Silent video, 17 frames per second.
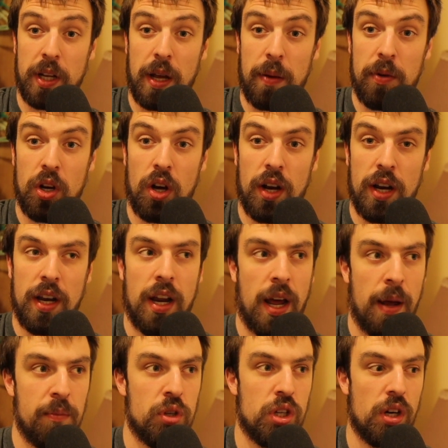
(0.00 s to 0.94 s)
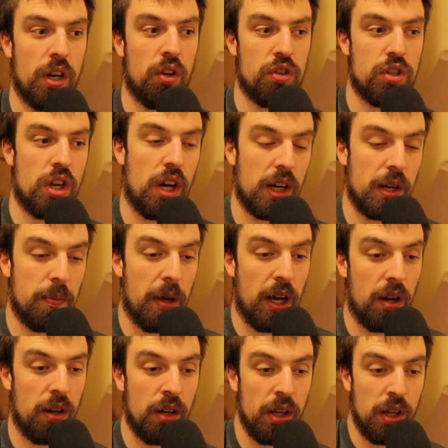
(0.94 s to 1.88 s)
coming on, and I'm sure he'll talk
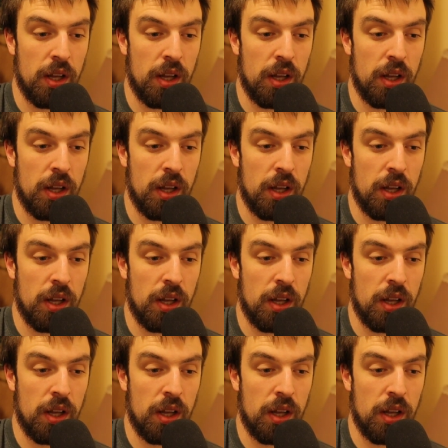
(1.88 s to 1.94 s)
about